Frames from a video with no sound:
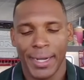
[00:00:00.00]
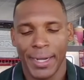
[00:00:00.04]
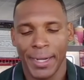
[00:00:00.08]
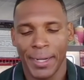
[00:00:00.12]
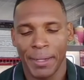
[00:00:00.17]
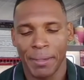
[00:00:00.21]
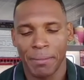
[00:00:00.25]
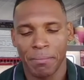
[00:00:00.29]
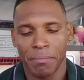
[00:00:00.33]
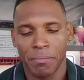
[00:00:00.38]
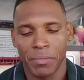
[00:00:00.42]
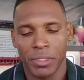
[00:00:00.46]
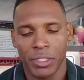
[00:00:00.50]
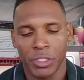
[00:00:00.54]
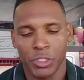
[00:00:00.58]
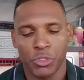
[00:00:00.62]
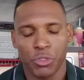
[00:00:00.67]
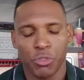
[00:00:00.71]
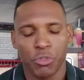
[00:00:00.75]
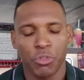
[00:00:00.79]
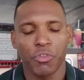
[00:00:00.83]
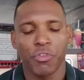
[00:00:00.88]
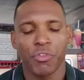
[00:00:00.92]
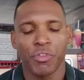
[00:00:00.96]

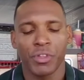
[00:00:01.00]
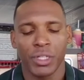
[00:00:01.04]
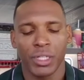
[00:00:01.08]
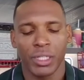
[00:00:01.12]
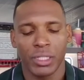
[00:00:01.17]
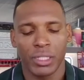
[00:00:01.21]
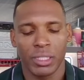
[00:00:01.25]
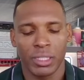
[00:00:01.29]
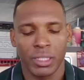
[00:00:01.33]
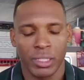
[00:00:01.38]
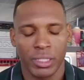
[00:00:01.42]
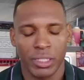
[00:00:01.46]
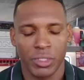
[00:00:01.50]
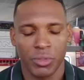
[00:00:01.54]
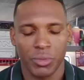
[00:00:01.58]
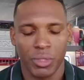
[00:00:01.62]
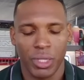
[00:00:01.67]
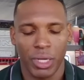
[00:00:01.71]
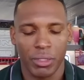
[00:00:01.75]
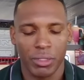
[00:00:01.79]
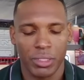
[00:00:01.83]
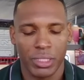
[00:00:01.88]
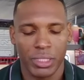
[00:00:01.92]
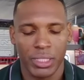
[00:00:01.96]
And truthfully, Lens,
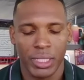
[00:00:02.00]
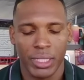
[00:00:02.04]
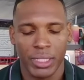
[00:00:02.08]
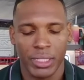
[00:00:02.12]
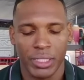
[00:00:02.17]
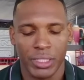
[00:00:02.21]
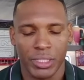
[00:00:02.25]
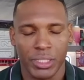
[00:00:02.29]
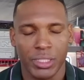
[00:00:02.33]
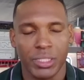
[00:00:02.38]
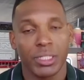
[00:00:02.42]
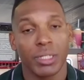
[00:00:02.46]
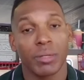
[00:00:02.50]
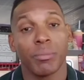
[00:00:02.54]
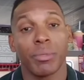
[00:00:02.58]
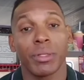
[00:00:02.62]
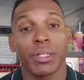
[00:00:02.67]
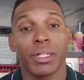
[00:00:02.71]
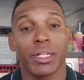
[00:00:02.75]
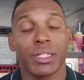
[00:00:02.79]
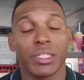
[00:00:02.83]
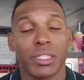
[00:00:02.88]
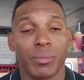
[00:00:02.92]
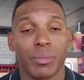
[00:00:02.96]
what I would say is just the
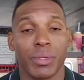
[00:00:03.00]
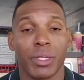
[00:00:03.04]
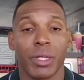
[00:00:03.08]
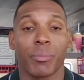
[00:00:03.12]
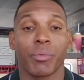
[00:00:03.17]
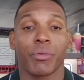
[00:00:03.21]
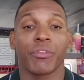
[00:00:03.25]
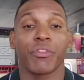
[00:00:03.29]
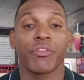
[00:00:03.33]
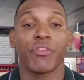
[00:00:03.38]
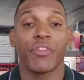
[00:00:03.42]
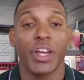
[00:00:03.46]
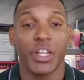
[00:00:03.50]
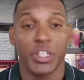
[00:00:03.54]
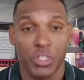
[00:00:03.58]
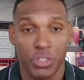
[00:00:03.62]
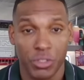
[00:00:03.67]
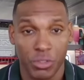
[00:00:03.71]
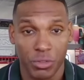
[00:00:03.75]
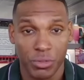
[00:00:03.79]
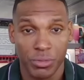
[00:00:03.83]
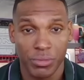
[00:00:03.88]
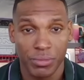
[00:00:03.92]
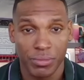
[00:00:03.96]
ability to be a
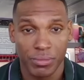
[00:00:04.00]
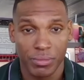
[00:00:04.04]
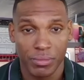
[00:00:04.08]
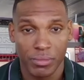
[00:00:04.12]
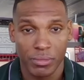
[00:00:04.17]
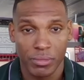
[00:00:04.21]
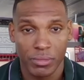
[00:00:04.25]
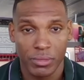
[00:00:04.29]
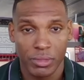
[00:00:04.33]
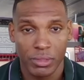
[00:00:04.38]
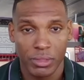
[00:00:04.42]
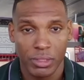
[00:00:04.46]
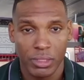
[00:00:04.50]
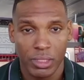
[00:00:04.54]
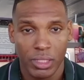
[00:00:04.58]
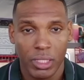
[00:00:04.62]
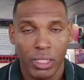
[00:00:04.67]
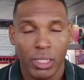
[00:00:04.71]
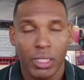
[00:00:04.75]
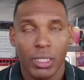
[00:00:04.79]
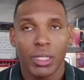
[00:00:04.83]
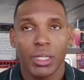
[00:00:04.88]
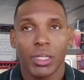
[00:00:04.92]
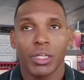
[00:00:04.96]
professional.
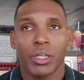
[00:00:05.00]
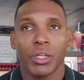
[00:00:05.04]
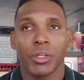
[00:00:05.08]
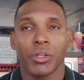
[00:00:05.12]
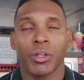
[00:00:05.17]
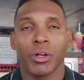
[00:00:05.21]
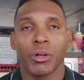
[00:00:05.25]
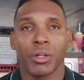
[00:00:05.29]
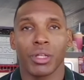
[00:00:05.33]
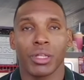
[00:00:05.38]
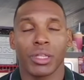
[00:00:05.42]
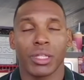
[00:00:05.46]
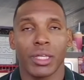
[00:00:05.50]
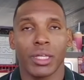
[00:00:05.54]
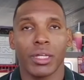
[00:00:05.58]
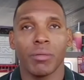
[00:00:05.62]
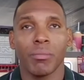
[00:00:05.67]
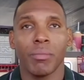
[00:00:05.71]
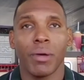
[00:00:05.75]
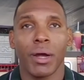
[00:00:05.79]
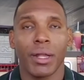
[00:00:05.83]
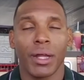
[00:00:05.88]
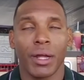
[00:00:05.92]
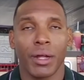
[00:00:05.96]
The
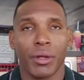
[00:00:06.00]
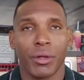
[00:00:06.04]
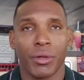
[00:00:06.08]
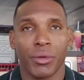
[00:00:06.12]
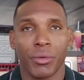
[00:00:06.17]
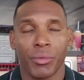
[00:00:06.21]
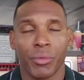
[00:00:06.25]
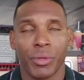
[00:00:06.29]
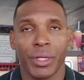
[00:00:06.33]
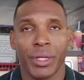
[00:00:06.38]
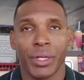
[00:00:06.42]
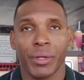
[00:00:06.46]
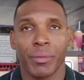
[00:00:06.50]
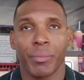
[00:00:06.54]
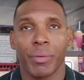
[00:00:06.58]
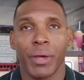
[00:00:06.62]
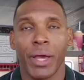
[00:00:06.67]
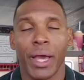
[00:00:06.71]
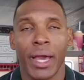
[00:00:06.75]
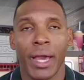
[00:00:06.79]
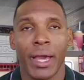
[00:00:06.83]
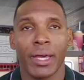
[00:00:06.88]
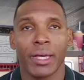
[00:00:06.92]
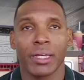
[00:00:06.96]
thing about our career
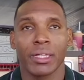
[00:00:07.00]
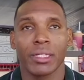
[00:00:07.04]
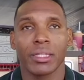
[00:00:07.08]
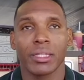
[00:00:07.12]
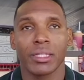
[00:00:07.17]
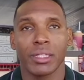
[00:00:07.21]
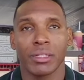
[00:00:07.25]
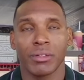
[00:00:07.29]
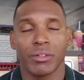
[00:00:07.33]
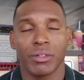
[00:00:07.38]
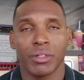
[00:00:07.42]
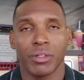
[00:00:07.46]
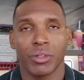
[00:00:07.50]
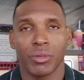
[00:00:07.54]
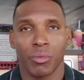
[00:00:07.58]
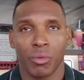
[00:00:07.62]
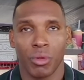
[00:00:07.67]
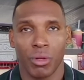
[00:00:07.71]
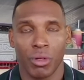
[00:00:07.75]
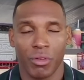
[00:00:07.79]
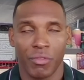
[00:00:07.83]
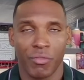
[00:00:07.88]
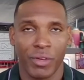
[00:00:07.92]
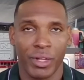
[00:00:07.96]
path in
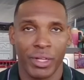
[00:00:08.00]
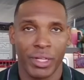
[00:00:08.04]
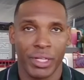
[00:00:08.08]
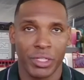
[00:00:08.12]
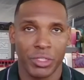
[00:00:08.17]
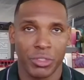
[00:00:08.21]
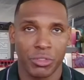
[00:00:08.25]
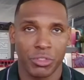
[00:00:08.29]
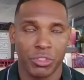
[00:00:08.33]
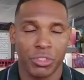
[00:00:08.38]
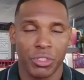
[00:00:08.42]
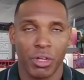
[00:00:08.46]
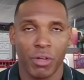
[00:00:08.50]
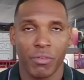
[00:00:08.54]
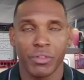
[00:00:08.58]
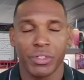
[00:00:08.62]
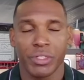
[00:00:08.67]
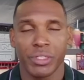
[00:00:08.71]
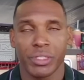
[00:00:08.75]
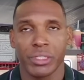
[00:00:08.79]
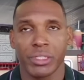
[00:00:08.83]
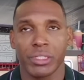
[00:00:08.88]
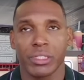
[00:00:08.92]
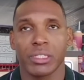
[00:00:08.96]
the world of financial
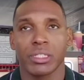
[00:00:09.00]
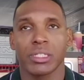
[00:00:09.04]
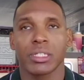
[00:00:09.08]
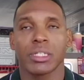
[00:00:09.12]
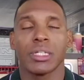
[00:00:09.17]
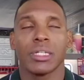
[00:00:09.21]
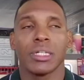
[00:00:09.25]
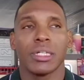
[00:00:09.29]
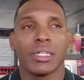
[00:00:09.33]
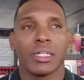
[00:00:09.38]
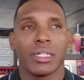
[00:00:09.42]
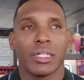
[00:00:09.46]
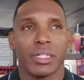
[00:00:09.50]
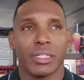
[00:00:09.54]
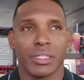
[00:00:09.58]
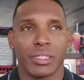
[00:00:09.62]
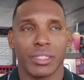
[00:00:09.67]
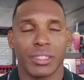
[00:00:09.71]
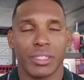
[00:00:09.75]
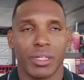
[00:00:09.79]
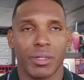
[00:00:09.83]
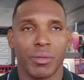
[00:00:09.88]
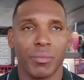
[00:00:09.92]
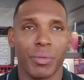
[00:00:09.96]
services
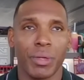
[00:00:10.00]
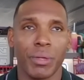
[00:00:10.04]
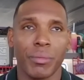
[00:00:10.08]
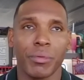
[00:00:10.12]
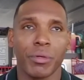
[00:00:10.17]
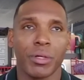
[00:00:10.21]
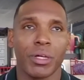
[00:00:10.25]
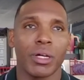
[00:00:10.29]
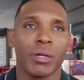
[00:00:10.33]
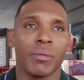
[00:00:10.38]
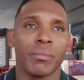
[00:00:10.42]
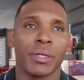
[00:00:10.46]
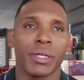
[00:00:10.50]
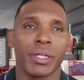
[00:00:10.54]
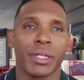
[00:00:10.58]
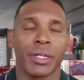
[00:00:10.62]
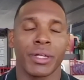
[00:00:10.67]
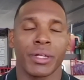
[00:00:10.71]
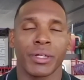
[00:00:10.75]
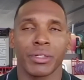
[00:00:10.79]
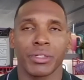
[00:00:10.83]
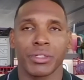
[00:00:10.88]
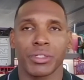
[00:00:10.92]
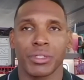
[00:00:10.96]
is some people come
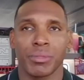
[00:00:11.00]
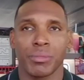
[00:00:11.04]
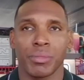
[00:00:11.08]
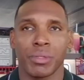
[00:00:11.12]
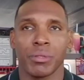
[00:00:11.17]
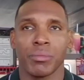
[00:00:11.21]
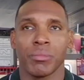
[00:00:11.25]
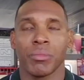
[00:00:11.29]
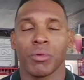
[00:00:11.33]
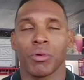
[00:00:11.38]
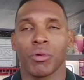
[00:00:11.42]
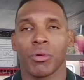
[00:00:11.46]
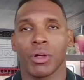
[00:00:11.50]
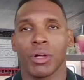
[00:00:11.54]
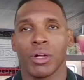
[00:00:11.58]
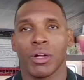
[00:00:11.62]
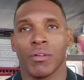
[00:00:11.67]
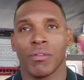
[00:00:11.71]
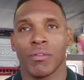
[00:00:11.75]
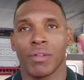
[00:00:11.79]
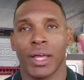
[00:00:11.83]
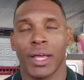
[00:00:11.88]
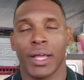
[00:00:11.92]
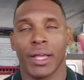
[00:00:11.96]
in here to be
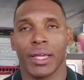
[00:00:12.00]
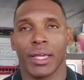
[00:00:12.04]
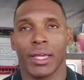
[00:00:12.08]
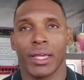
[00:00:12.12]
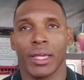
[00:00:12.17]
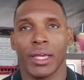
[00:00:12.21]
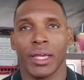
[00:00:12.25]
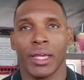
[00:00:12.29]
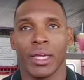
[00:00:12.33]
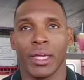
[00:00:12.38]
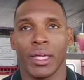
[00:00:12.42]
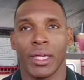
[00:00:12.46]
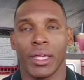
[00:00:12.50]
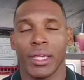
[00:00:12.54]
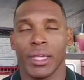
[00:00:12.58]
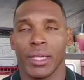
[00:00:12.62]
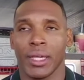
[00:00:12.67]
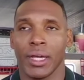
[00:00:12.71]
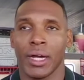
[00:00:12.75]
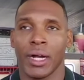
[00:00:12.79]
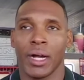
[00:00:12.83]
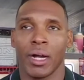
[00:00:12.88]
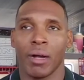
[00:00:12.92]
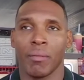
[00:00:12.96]
more of like
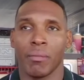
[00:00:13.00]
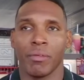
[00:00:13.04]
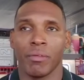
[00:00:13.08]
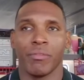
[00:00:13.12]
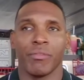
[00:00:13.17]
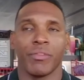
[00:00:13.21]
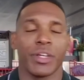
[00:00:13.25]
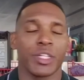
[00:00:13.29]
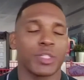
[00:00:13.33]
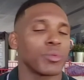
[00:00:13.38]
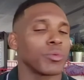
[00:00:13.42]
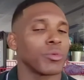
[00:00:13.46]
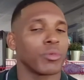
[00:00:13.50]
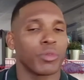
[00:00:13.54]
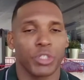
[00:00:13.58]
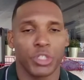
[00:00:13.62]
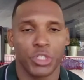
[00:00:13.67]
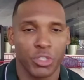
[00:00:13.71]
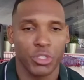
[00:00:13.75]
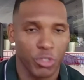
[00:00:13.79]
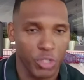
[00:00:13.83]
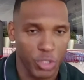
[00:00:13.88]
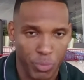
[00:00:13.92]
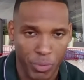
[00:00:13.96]
a investment
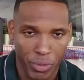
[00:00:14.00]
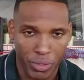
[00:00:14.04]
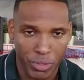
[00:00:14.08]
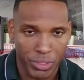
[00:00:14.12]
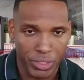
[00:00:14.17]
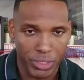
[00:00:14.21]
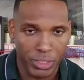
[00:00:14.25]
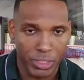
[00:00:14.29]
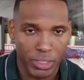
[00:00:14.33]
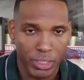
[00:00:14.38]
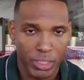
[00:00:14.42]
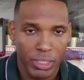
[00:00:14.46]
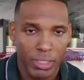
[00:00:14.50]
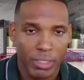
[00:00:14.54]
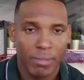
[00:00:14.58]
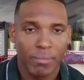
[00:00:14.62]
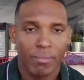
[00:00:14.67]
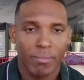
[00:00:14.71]
or insurance person,